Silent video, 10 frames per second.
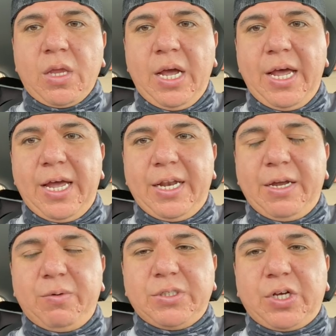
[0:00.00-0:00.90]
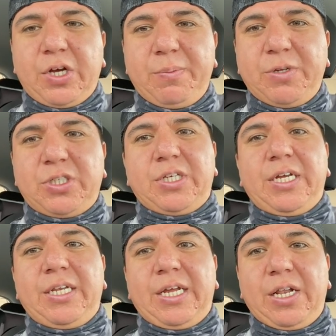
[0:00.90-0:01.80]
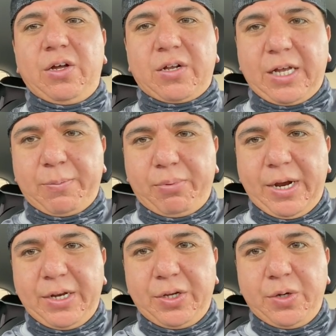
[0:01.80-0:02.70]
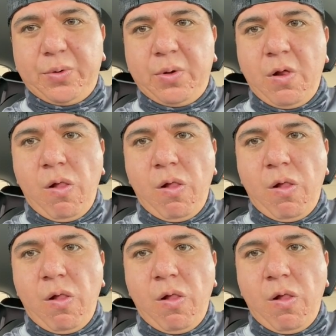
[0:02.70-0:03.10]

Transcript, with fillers: and it was a good machine. It looked like brand new.